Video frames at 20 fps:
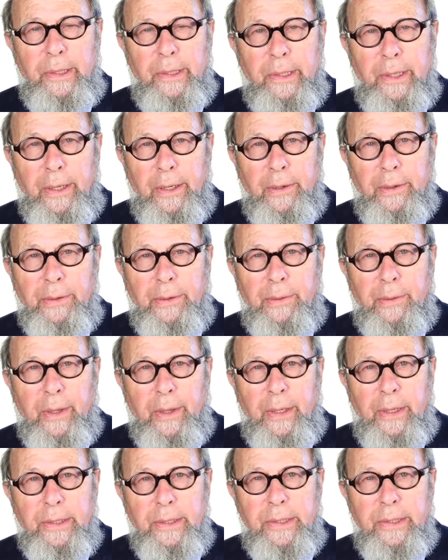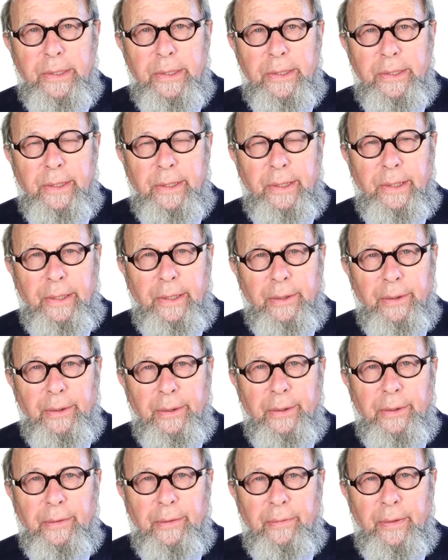been characterized as the
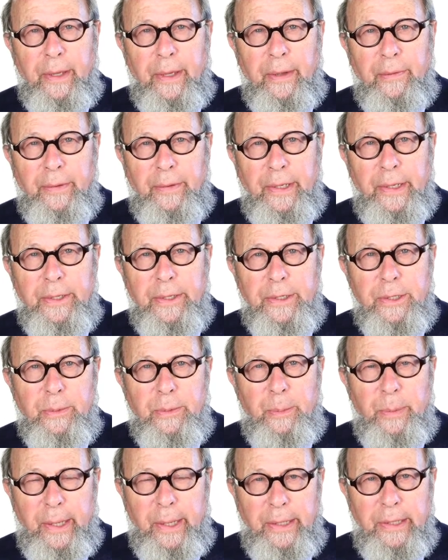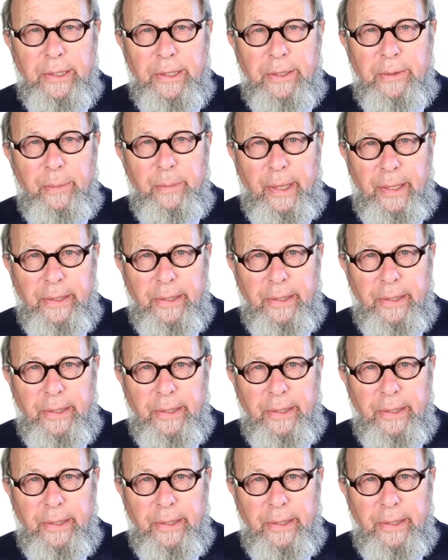era of evidence-based